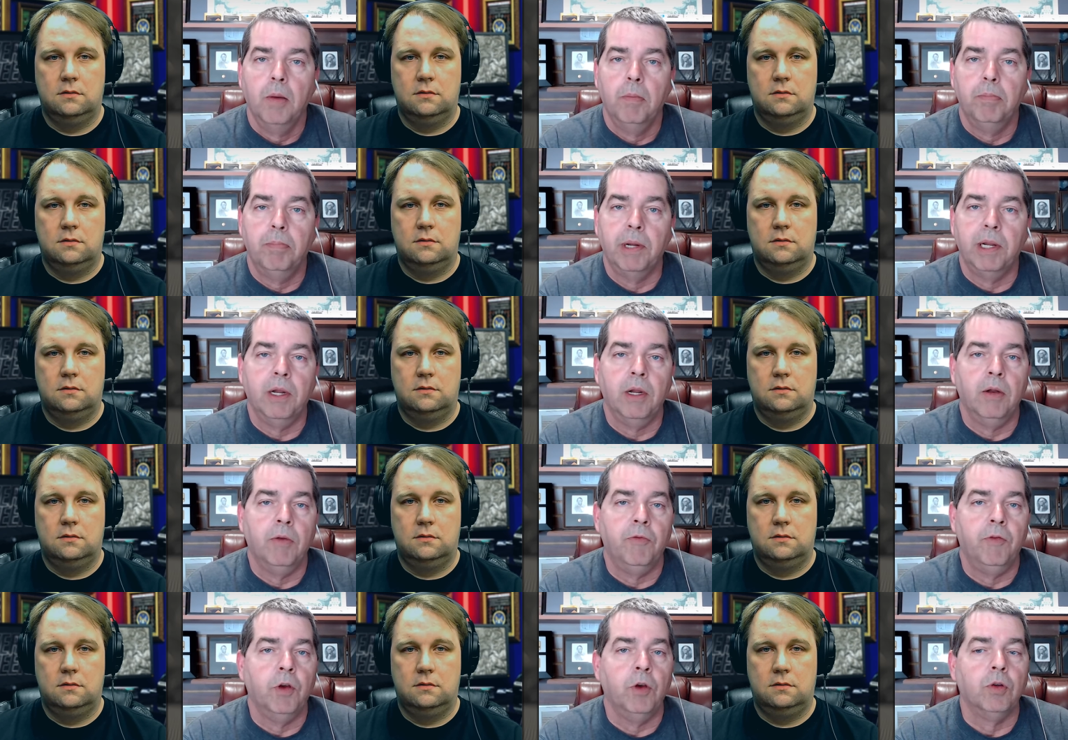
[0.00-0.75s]
Speaker 1: But in the
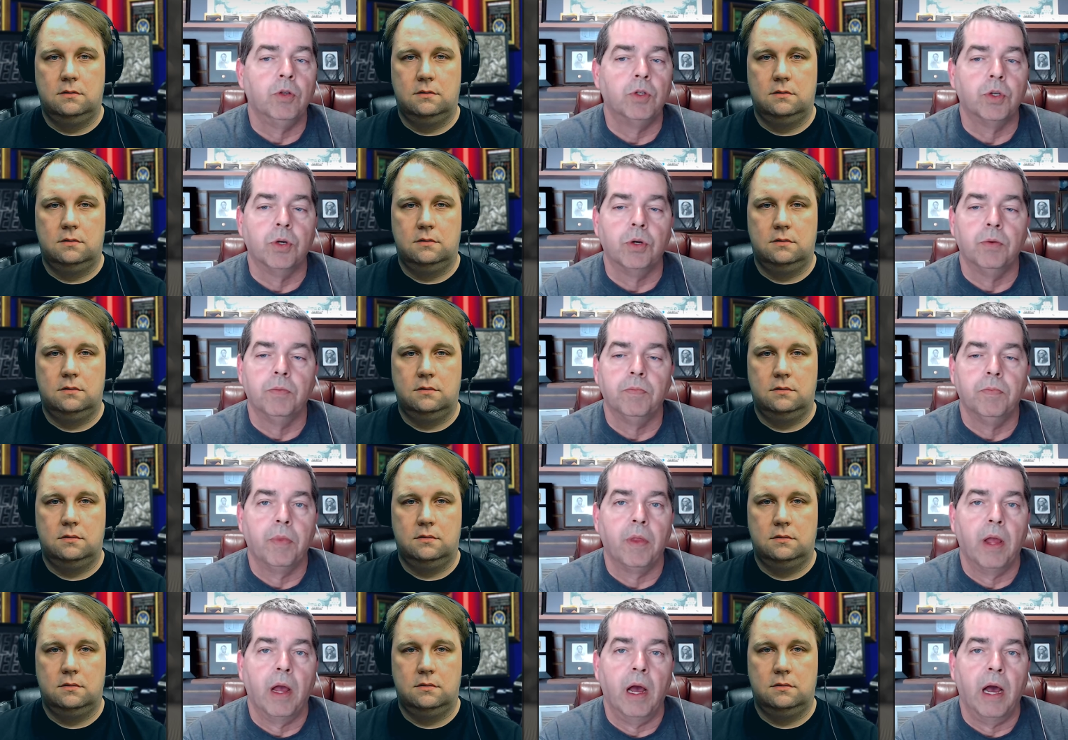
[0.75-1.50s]
future,
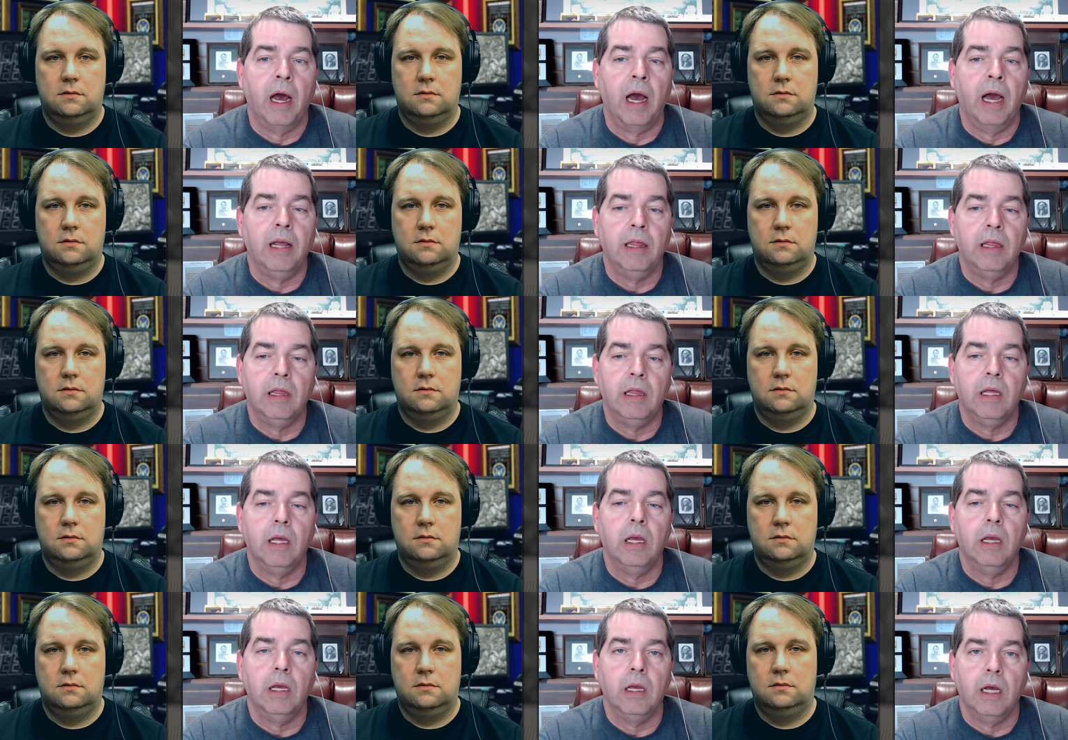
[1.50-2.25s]
I
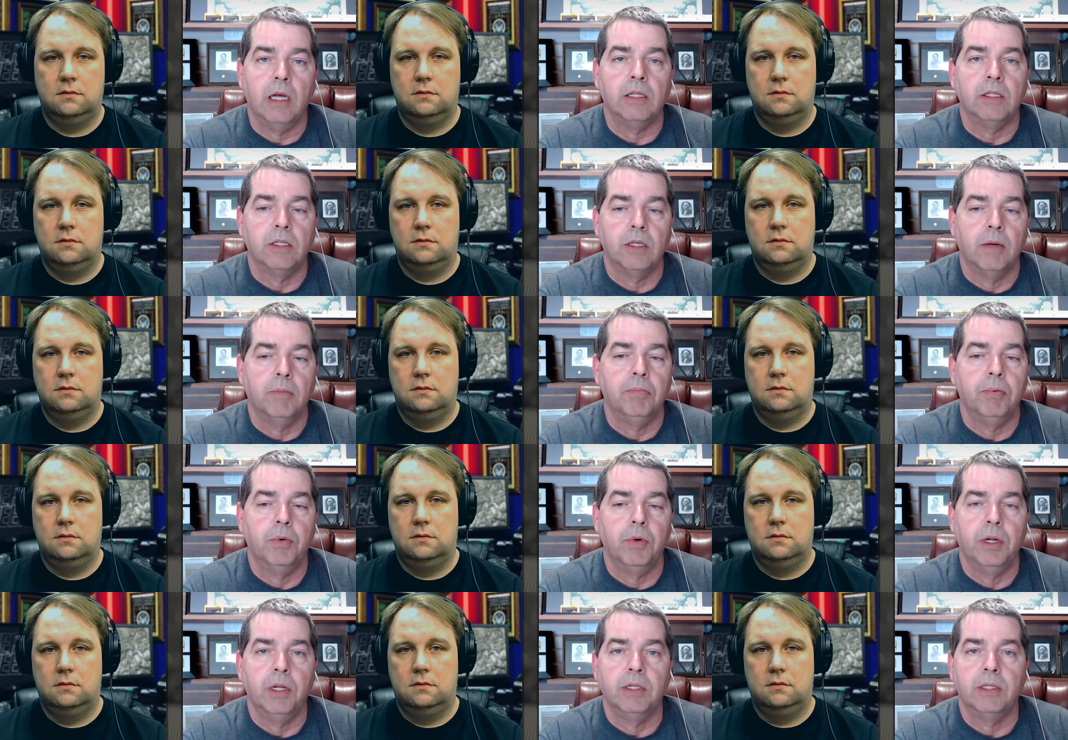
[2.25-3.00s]
think at some
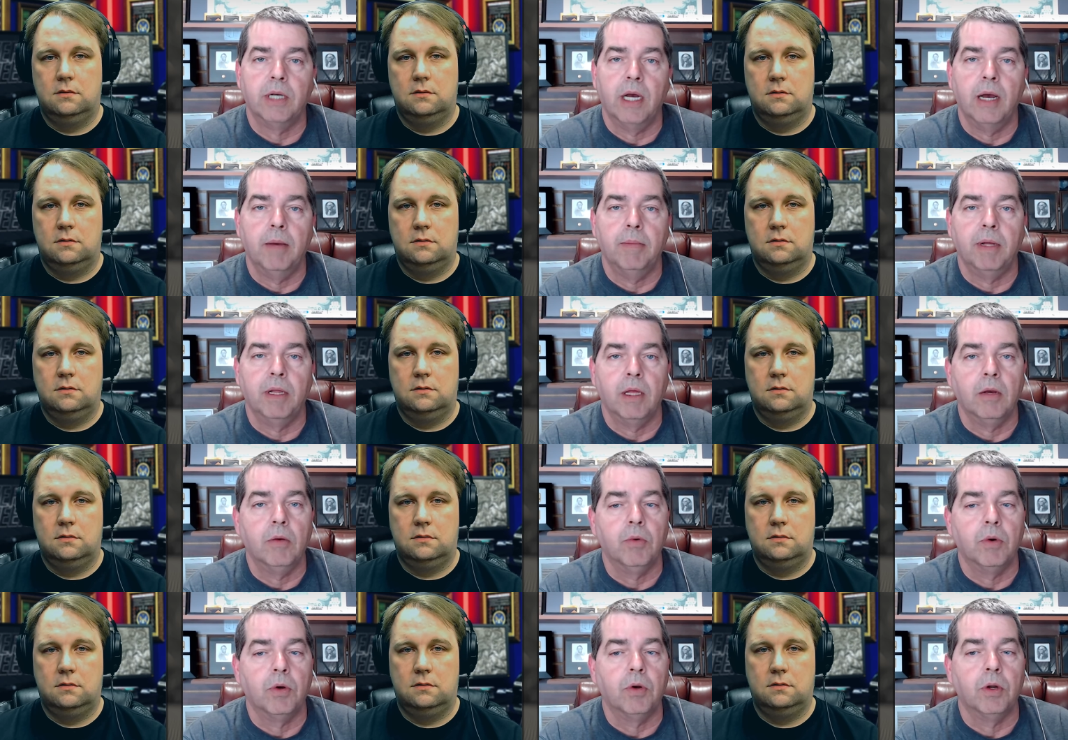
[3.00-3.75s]
point in time, I think
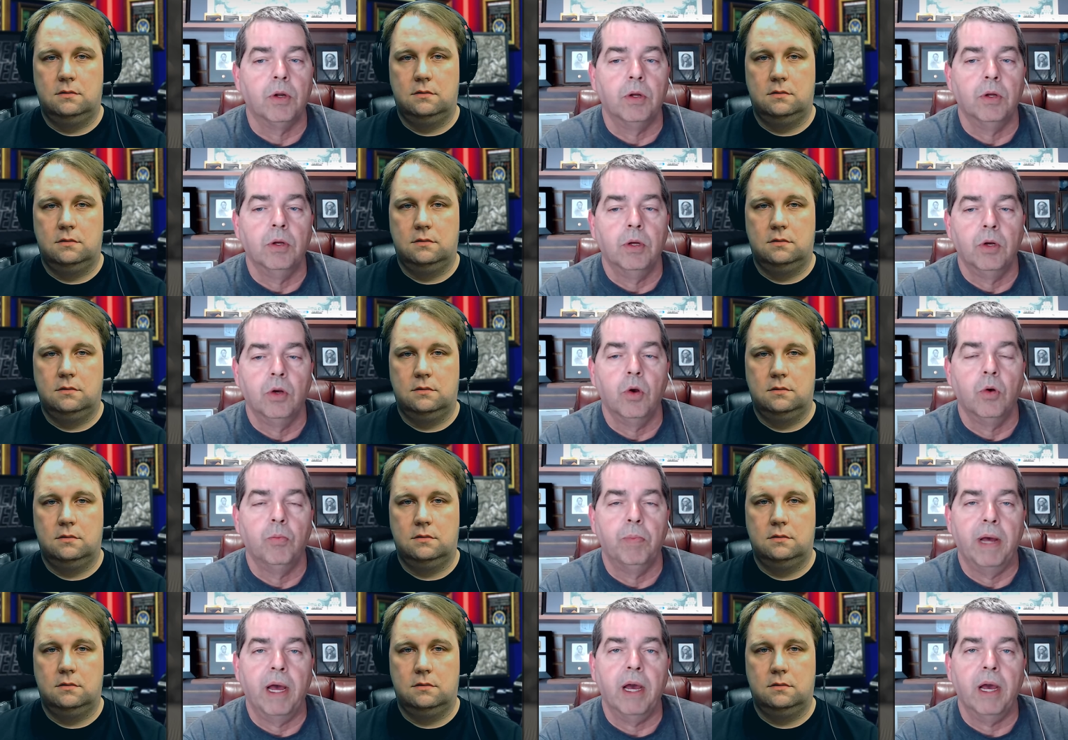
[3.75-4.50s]
we're going to go
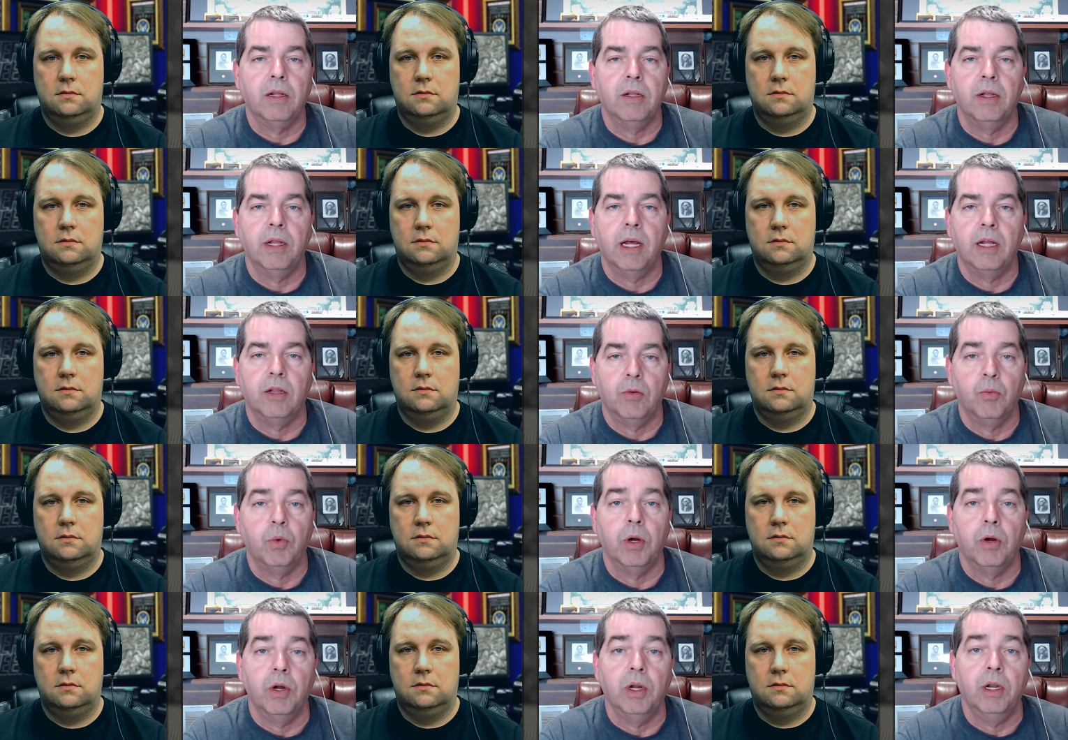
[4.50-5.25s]
back to that, to
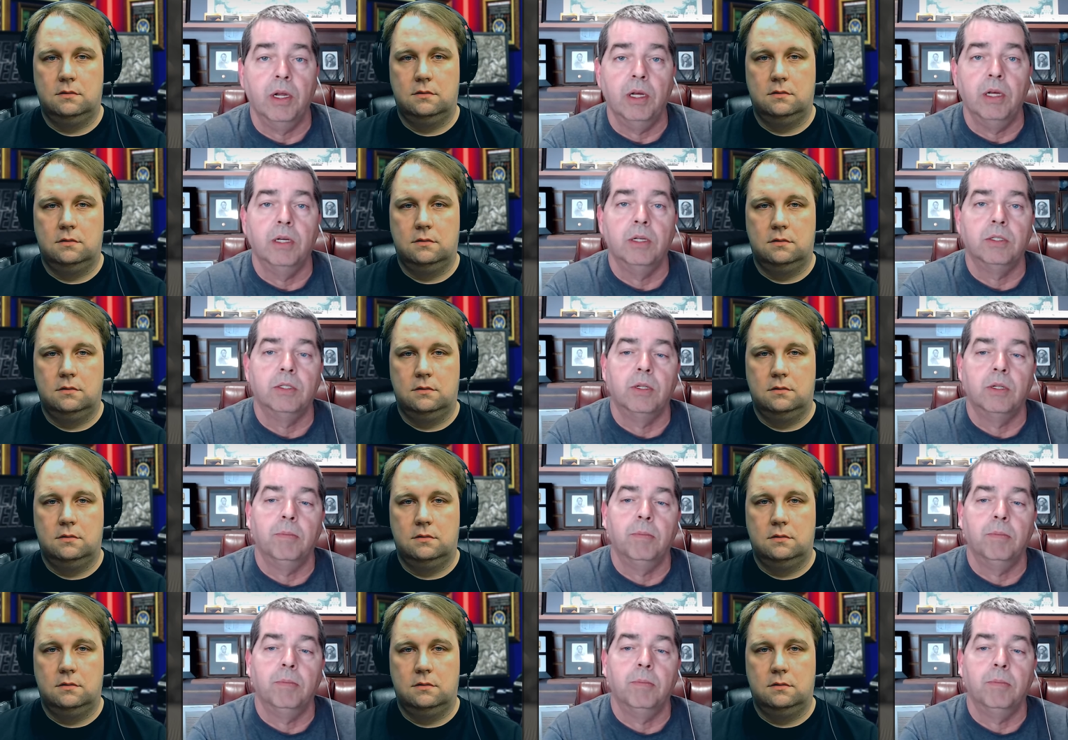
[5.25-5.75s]
where it is